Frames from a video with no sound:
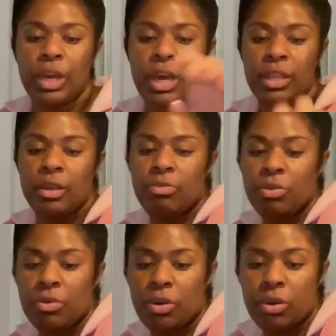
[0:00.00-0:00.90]
And then we
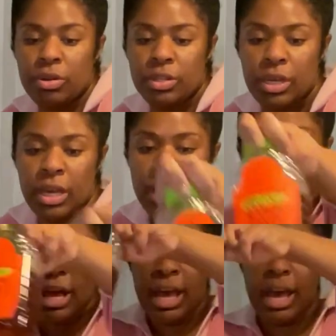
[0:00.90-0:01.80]
want
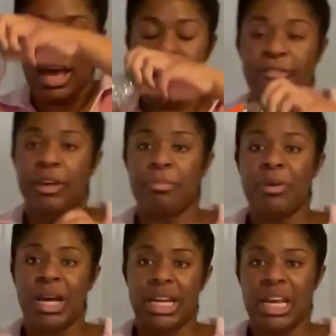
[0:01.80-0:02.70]
half a cup
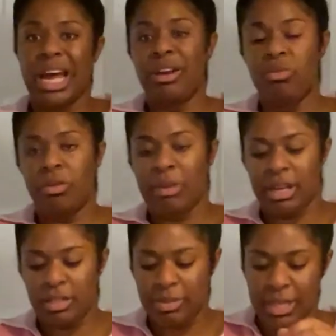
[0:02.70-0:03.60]
of honey. I don't want
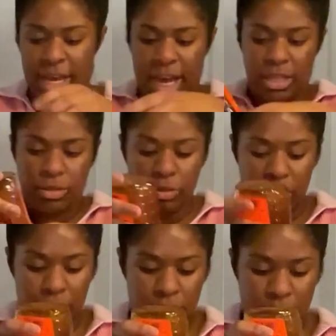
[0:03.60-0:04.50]
mine to be that
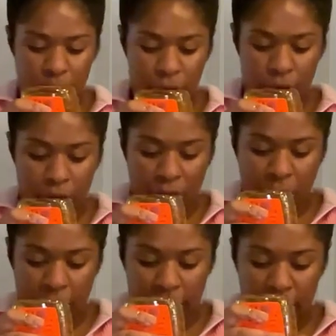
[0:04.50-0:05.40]
sweet, so
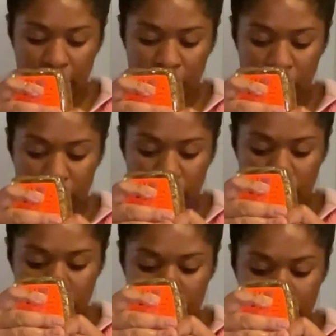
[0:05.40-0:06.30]
again, we're going to do a little